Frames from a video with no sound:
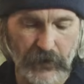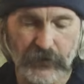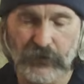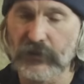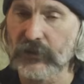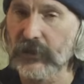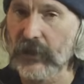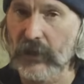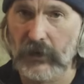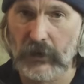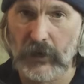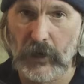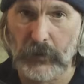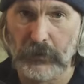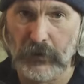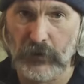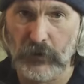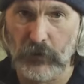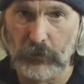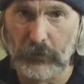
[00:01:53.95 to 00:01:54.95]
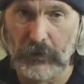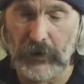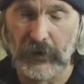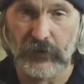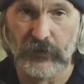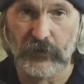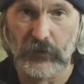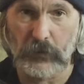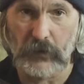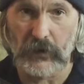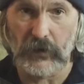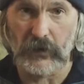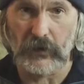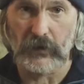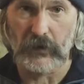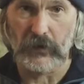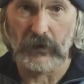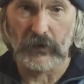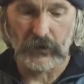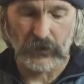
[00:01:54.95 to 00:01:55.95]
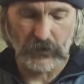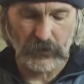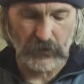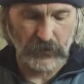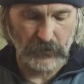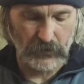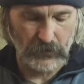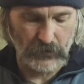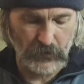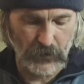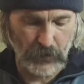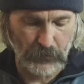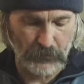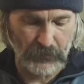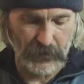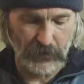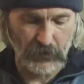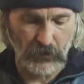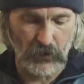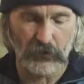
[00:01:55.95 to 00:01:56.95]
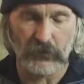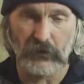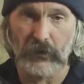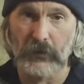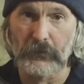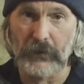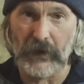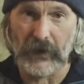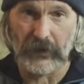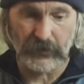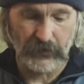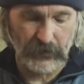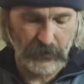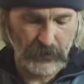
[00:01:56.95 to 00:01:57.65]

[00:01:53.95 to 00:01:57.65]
I just got a couple of new pairs from a company called Labent.